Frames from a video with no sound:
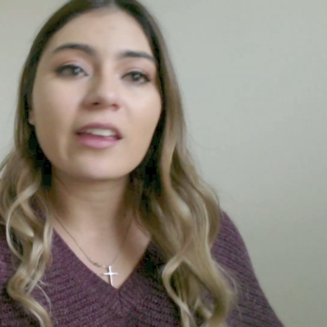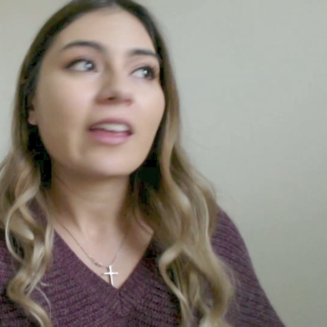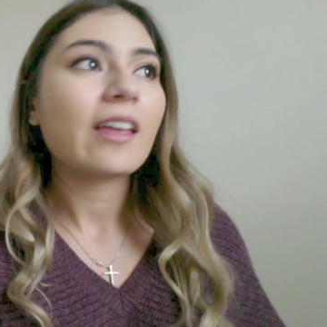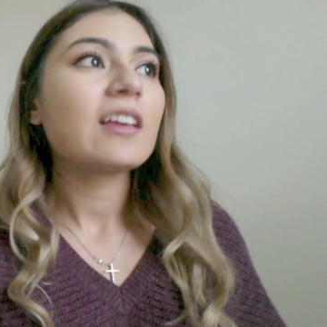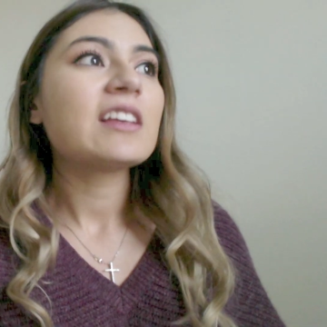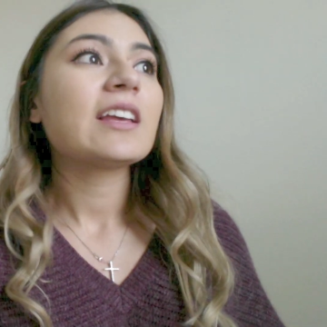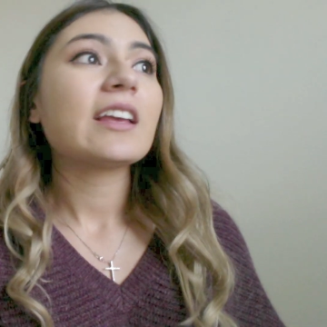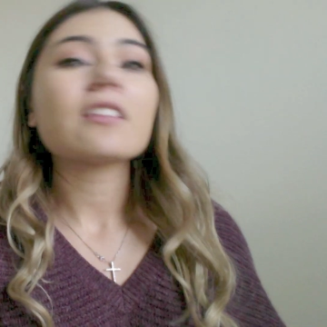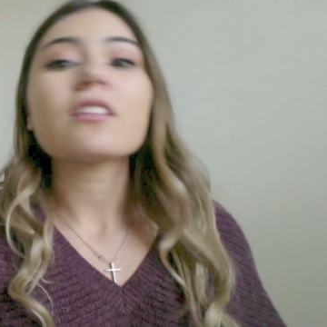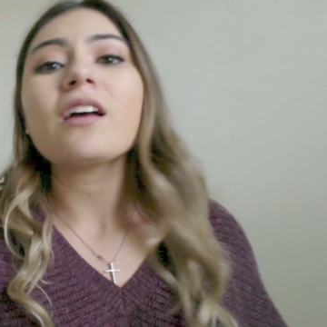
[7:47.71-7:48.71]
It's not
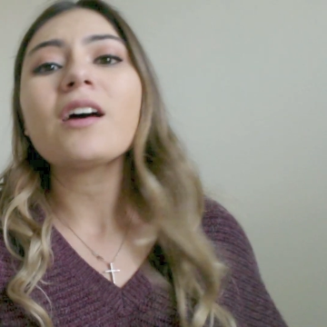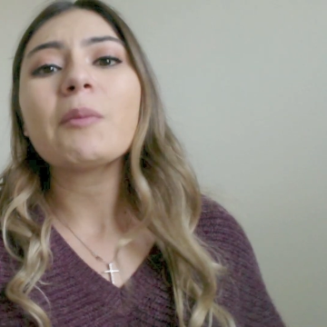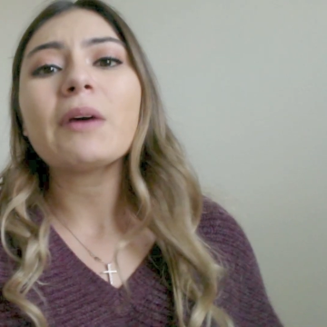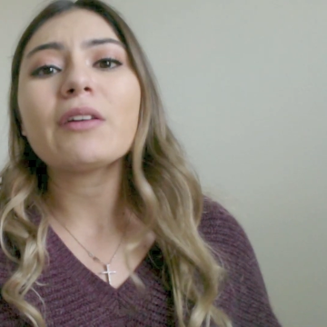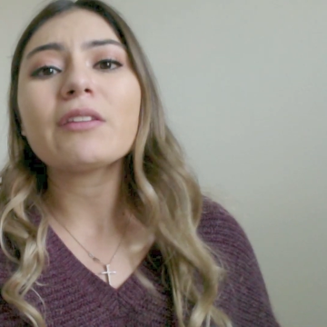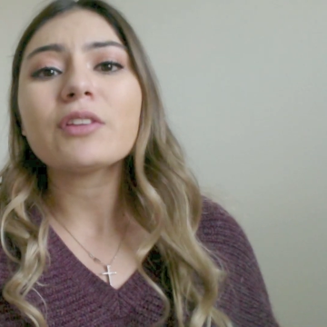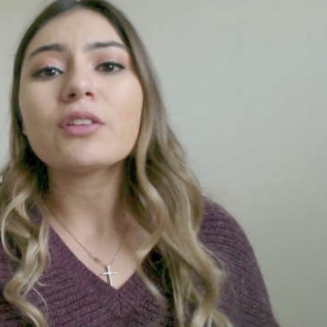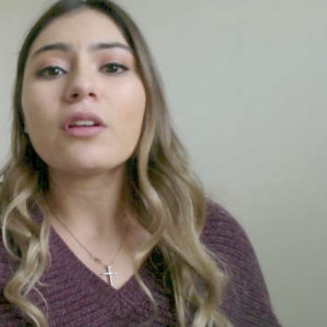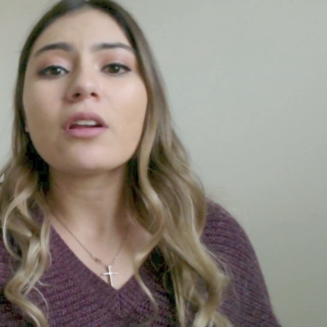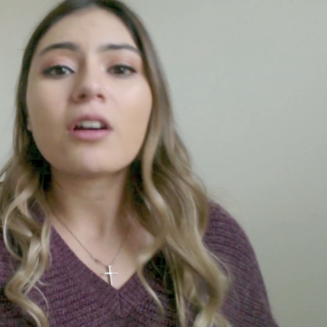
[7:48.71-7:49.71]
about if you know your
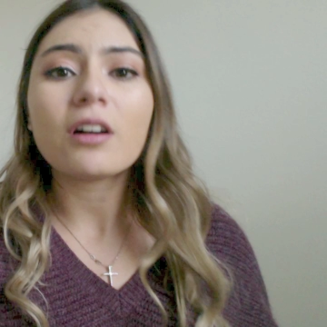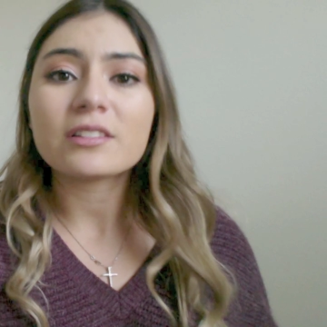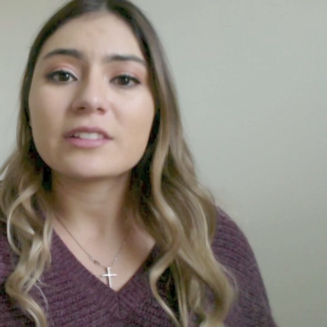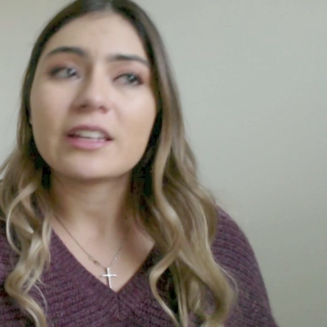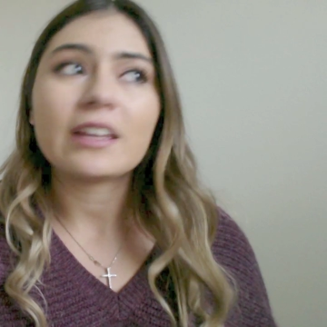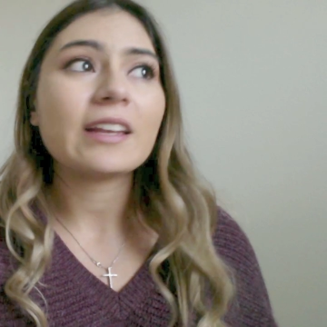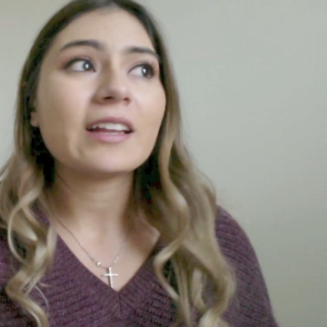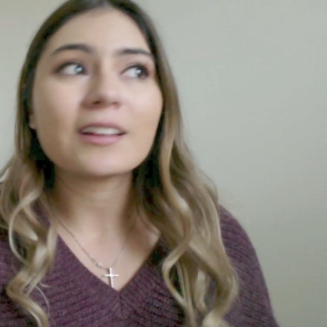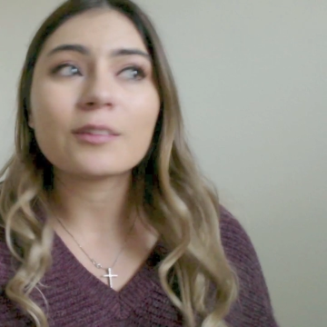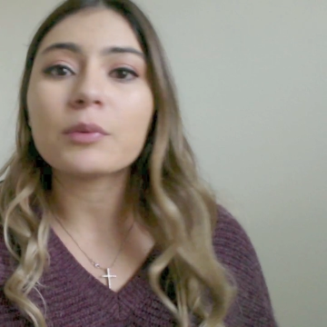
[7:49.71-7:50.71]
content. It is, but
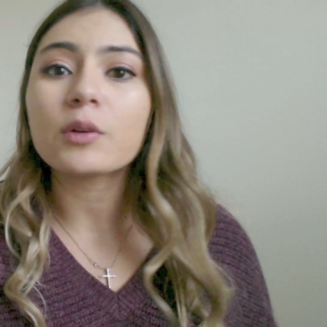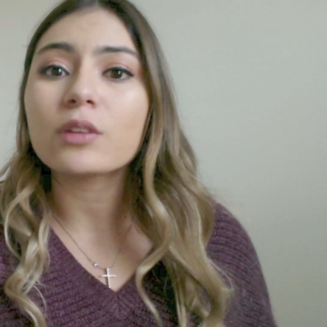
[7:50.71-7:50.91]
only so far.